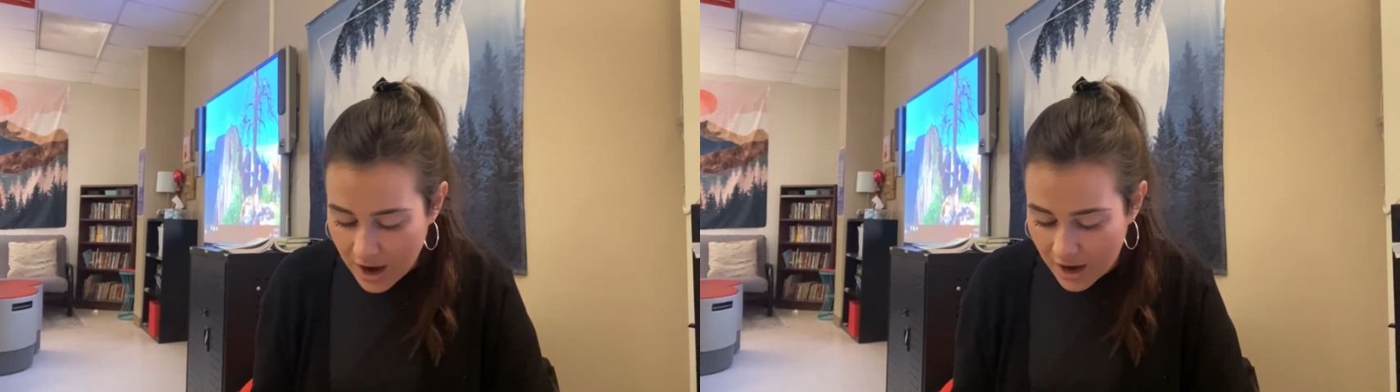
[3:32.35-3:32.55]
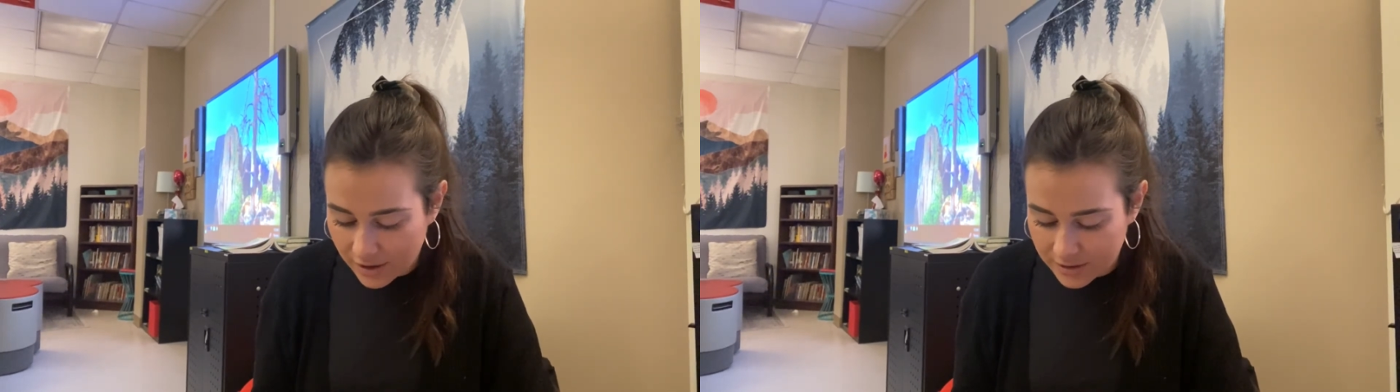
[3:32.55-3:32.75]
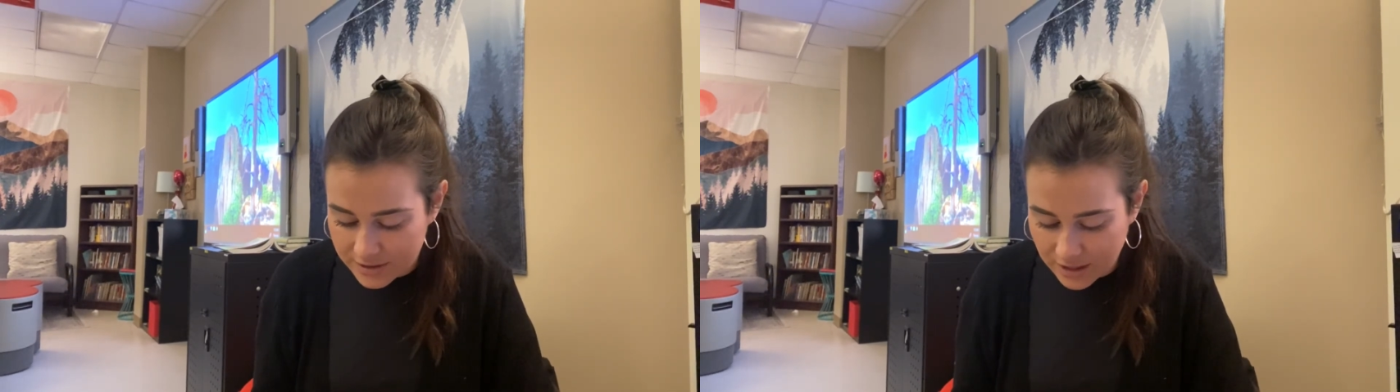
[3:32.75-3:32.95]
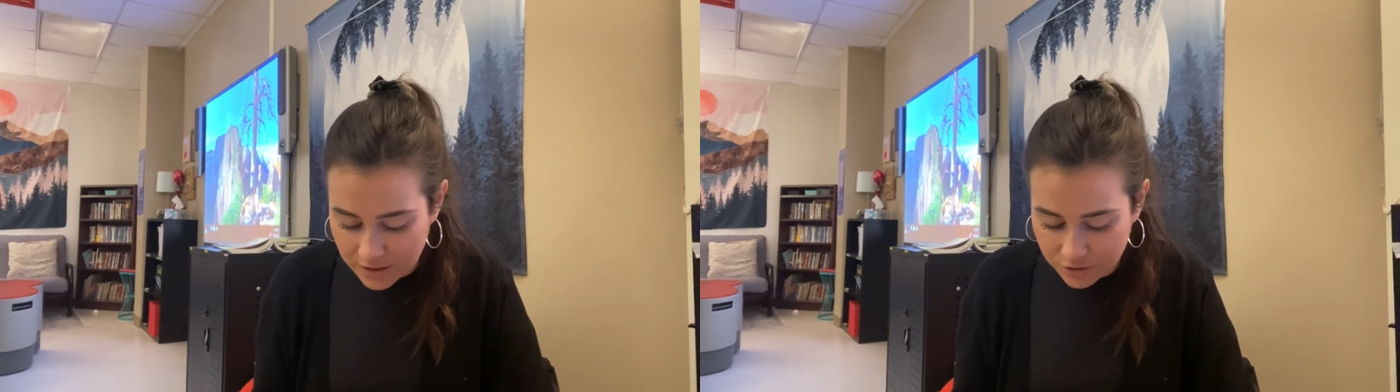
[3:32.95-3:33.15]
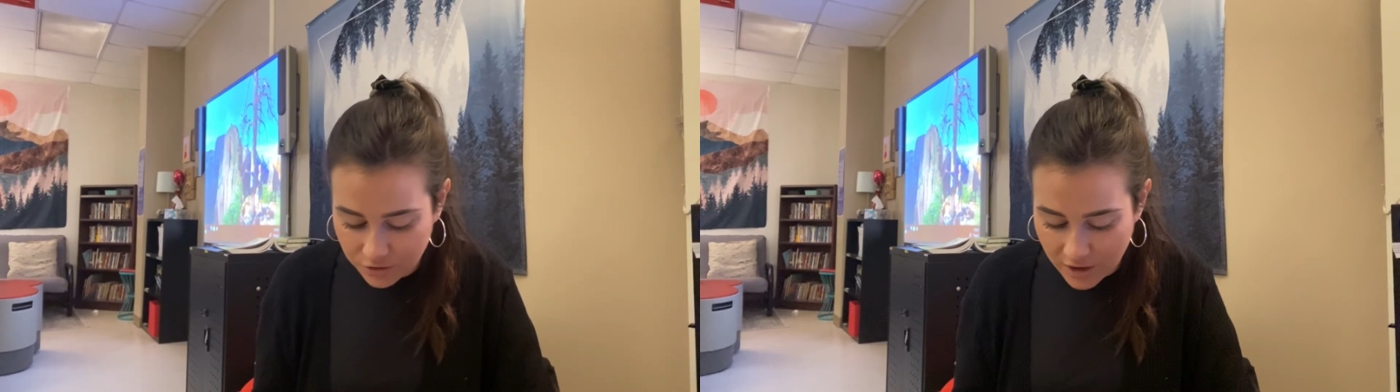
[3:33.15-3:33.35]
I heard
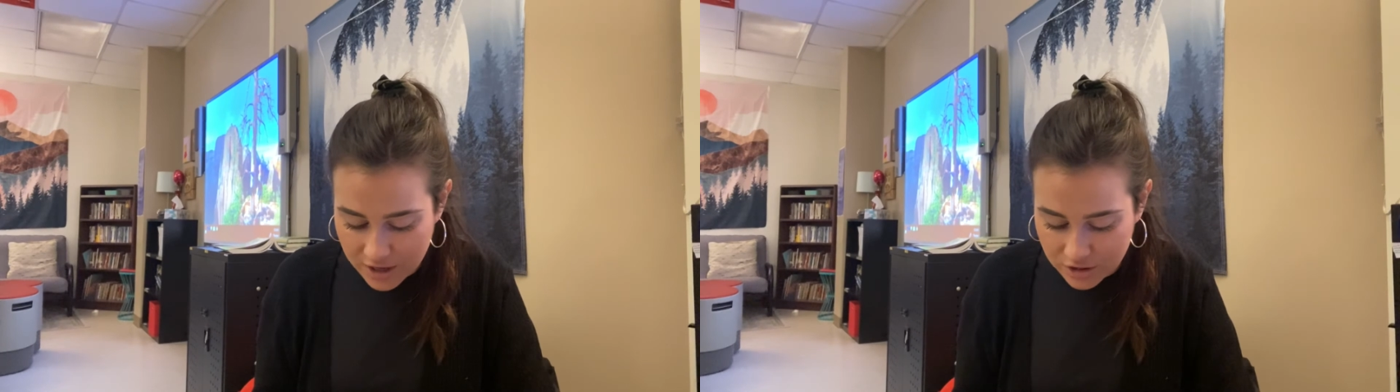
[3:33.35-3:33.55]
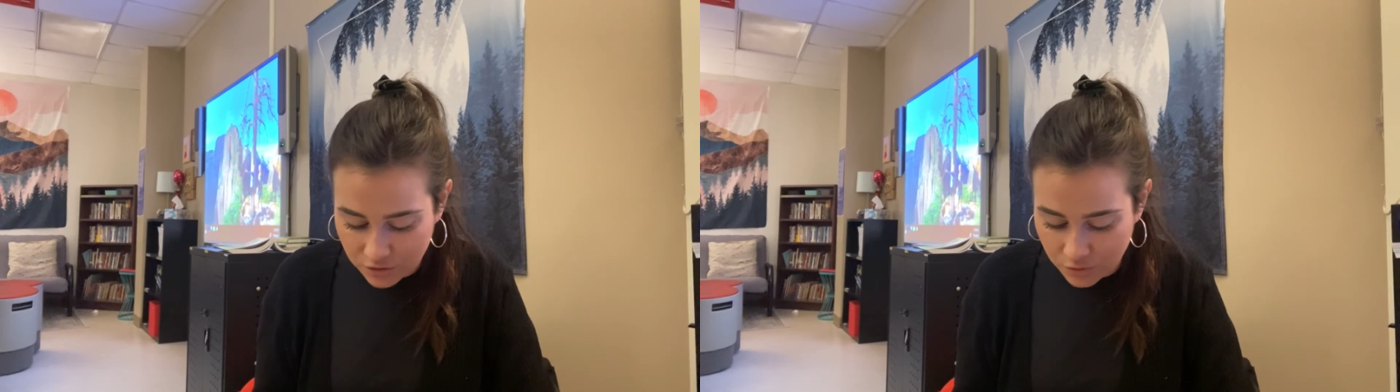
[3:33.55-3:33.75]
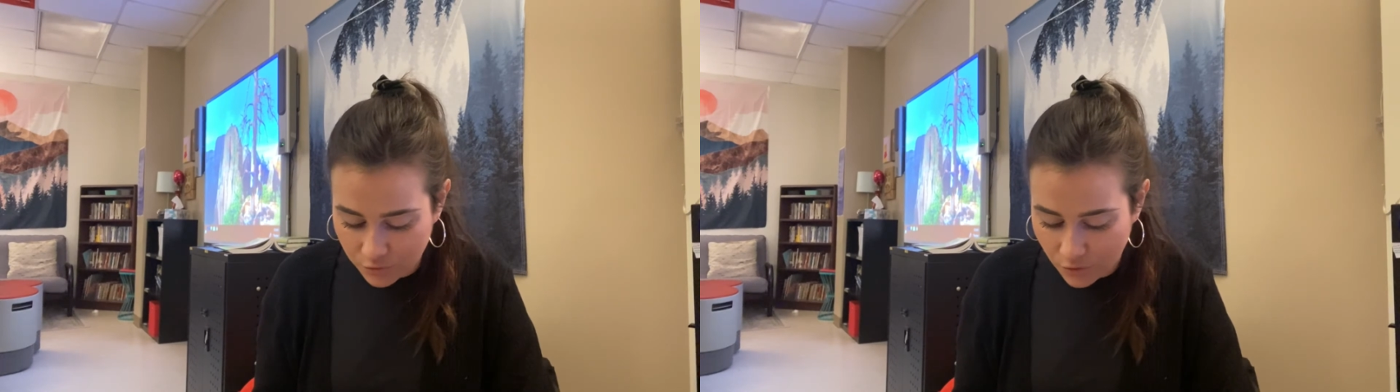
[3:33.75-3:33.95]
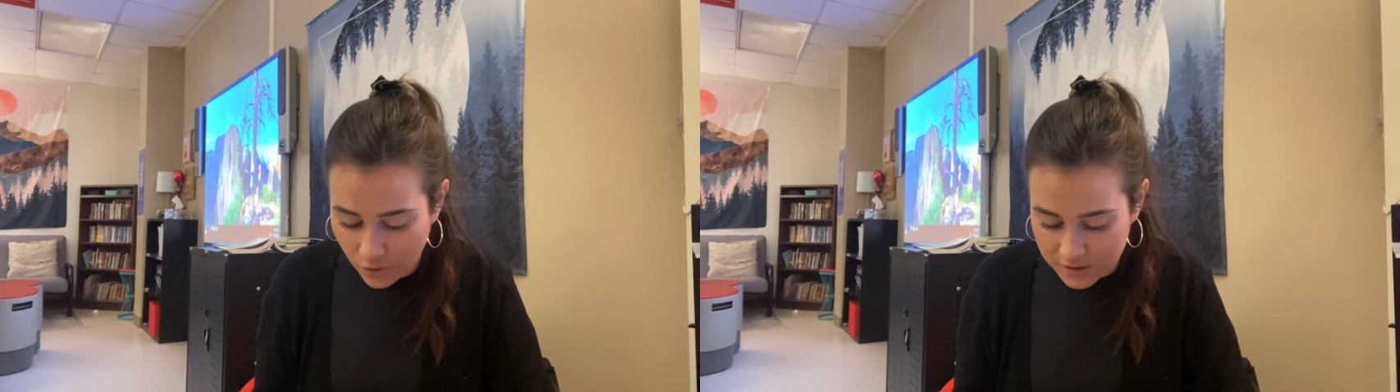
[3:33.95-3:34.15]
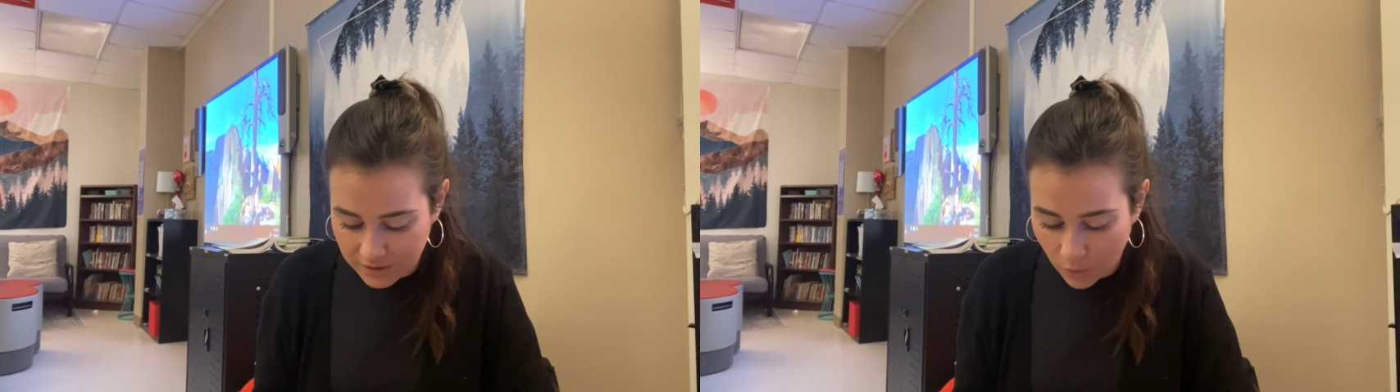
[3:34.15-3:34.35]
Sanders crashing through the
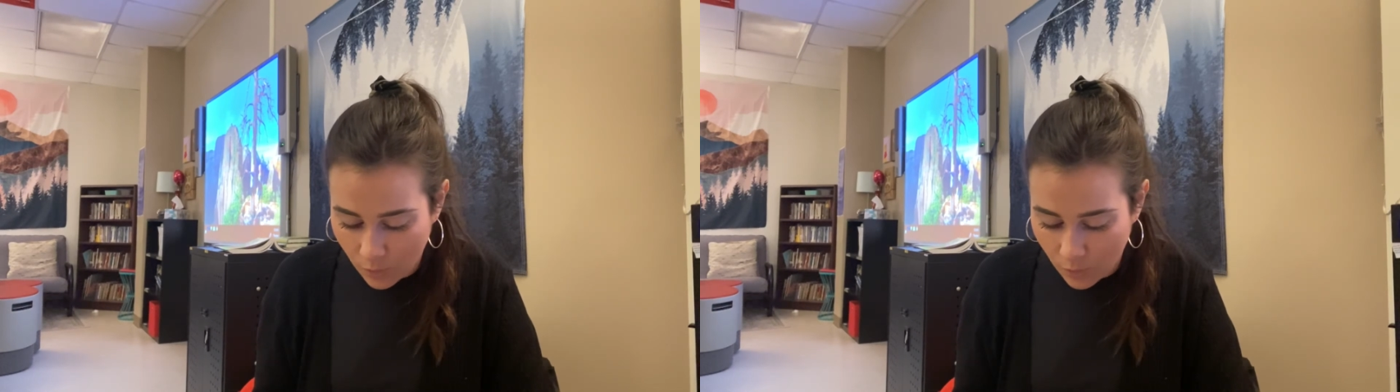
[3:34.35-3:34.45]
forest like a